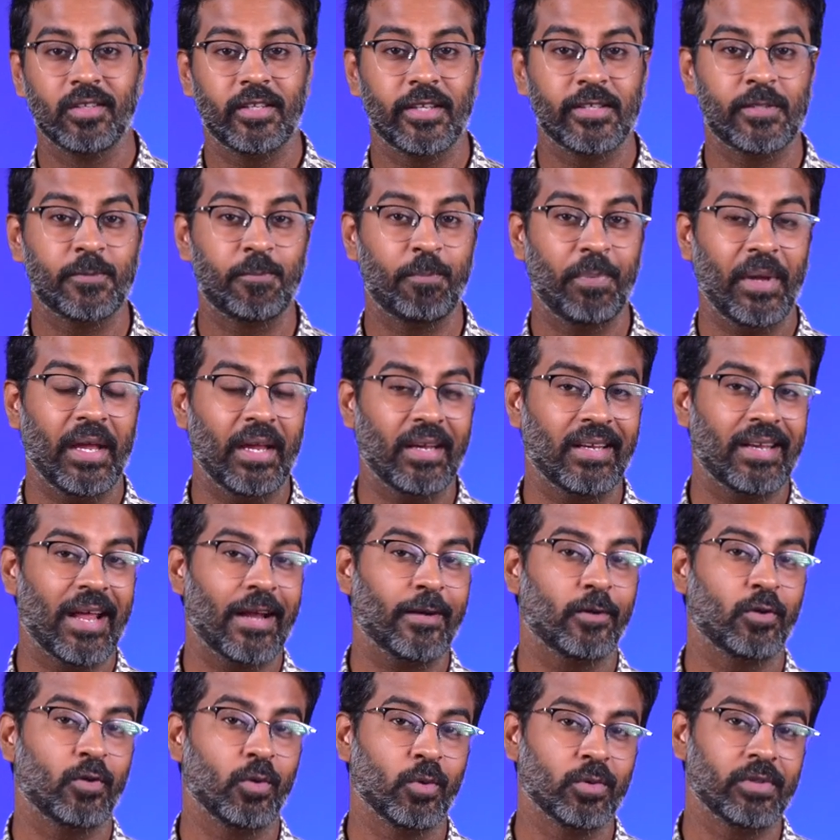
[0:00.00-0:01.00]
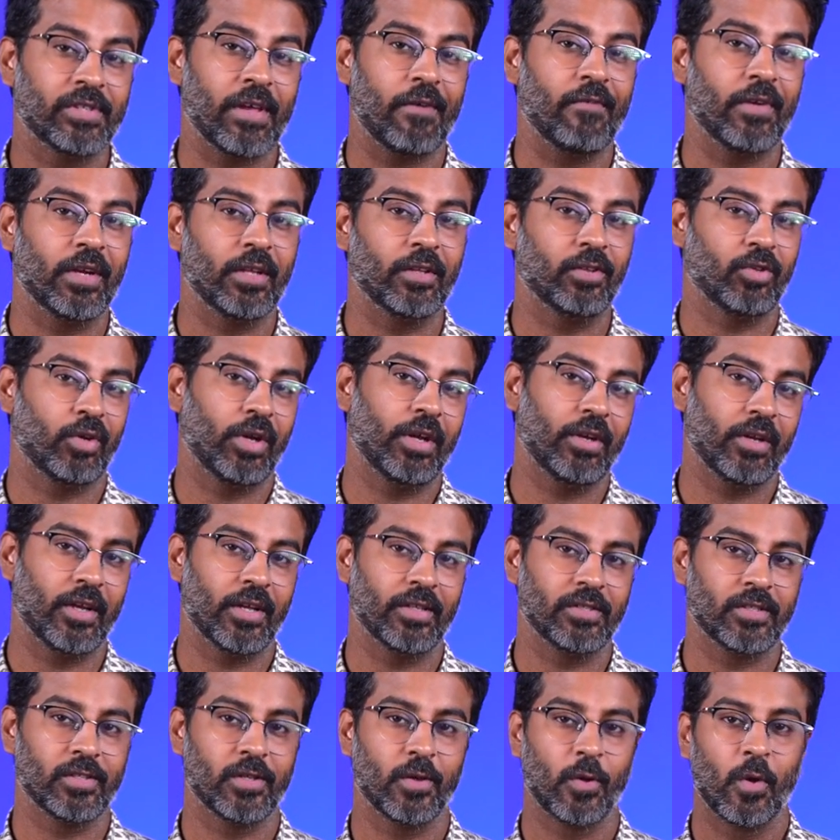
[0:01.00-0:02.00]
this peaked at 273
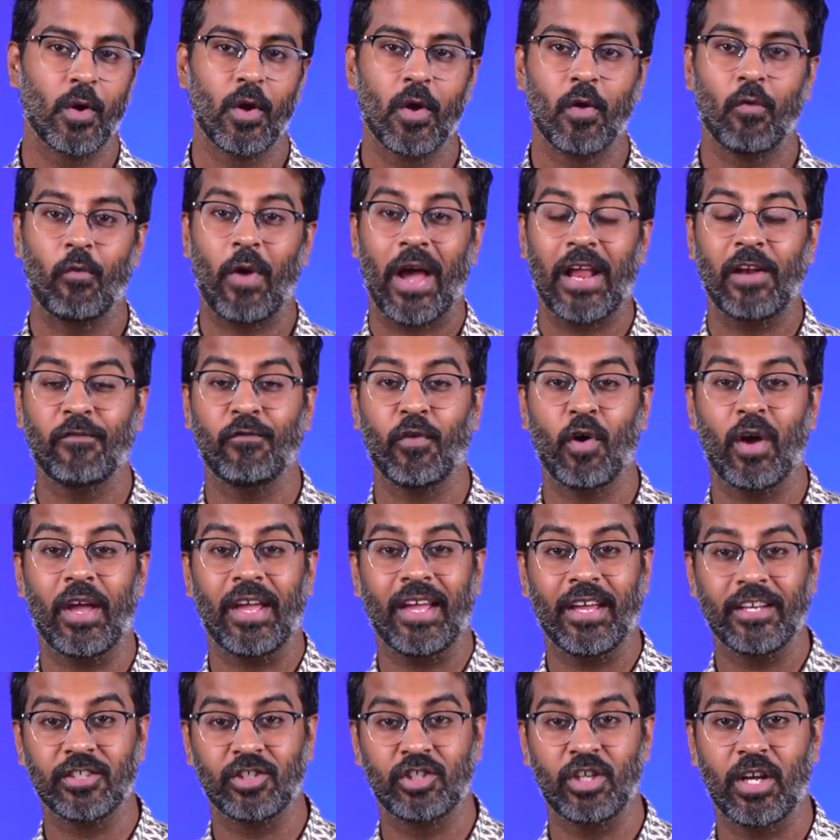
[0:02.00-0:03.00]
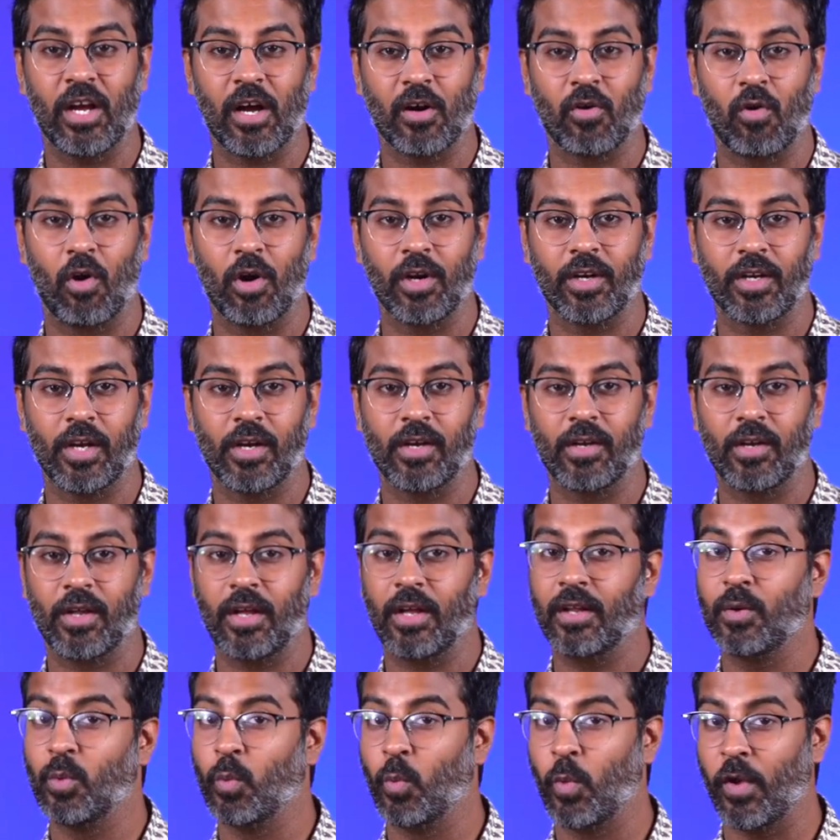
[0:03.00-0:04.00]
nits, while for HDR content
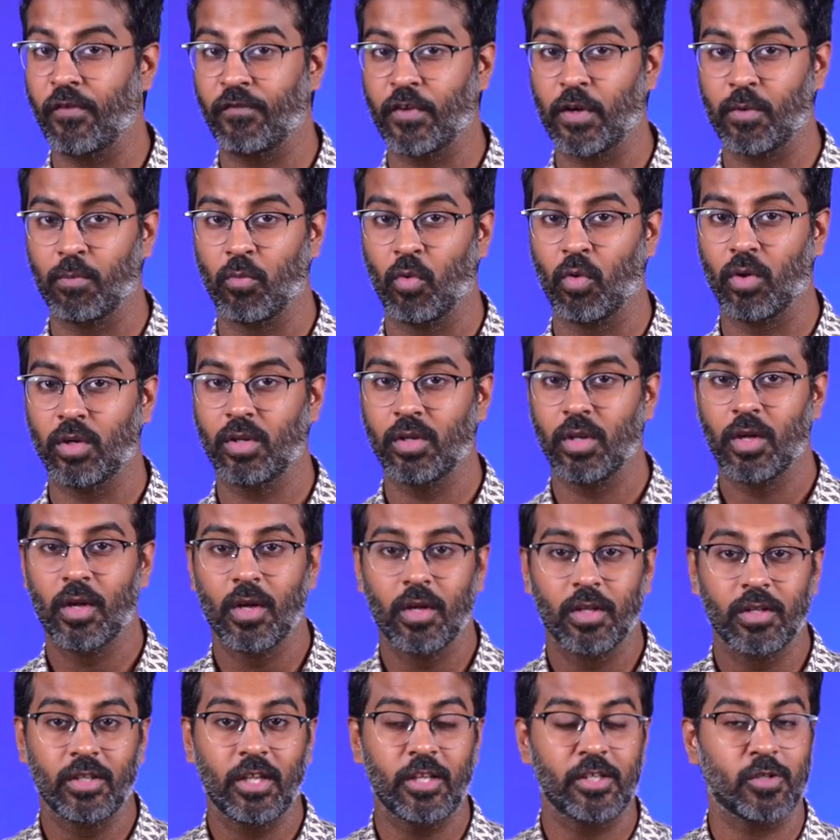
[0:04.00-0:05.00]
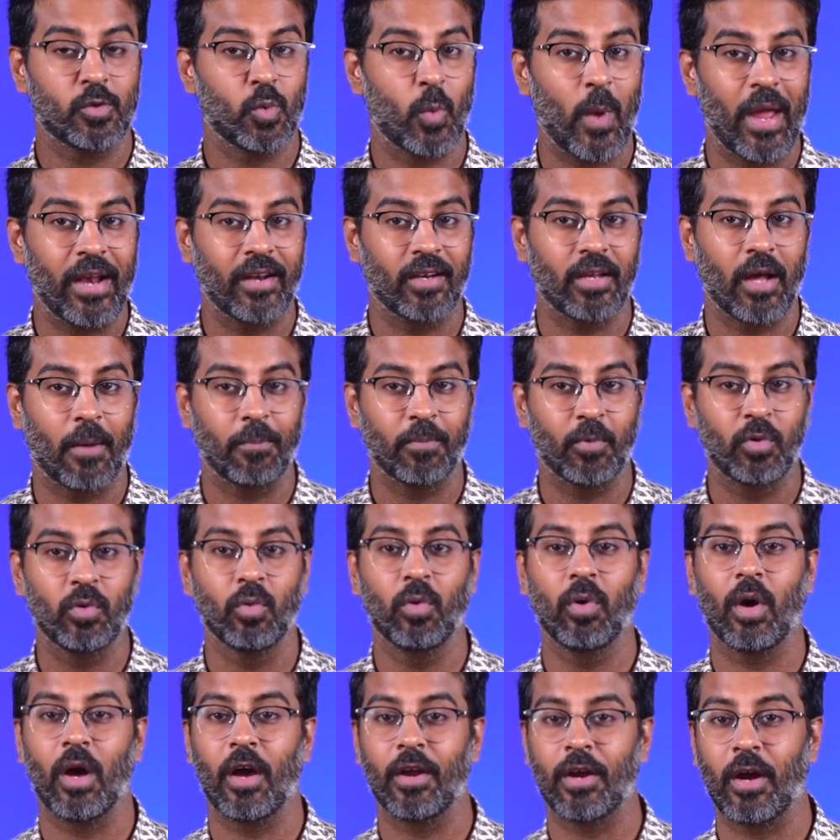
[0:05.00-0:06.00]
in vivid mode, this went up
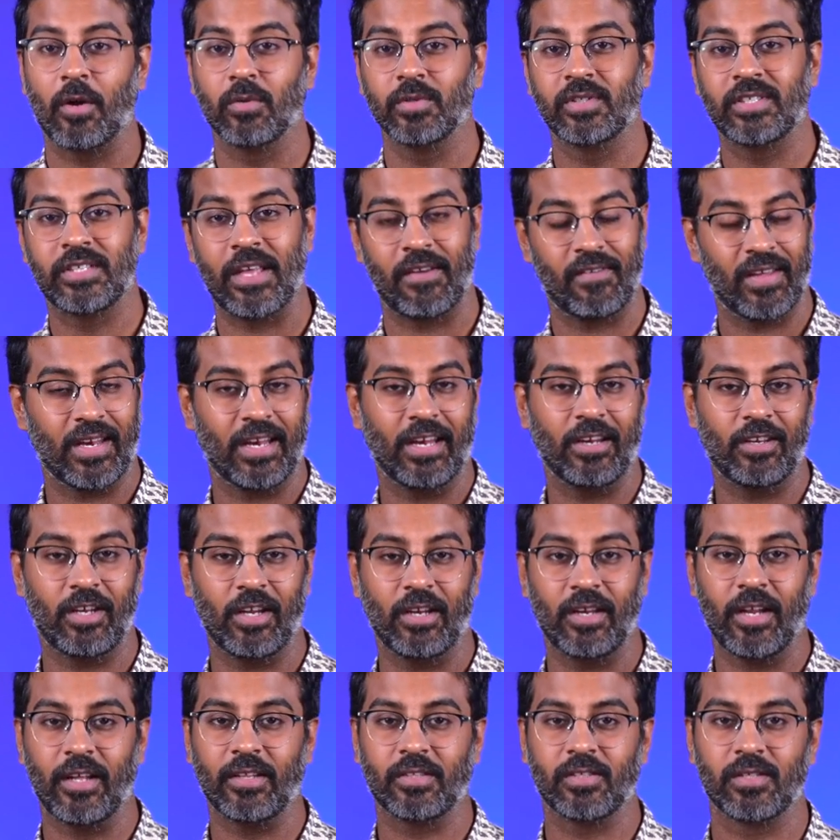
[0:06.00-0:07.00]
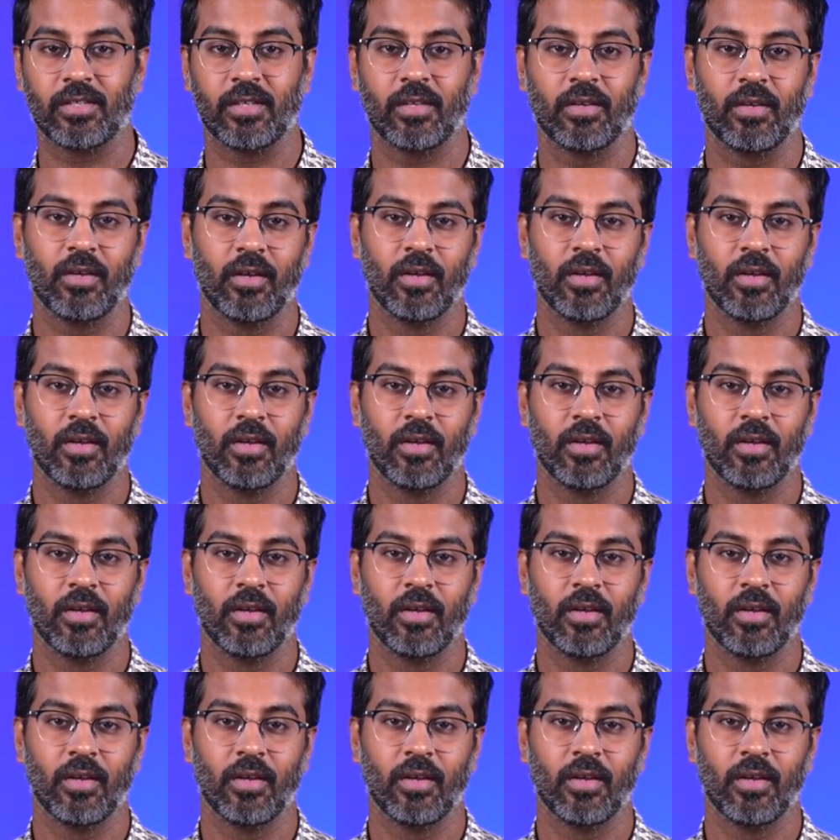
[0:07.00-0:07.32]
to around 780 nits.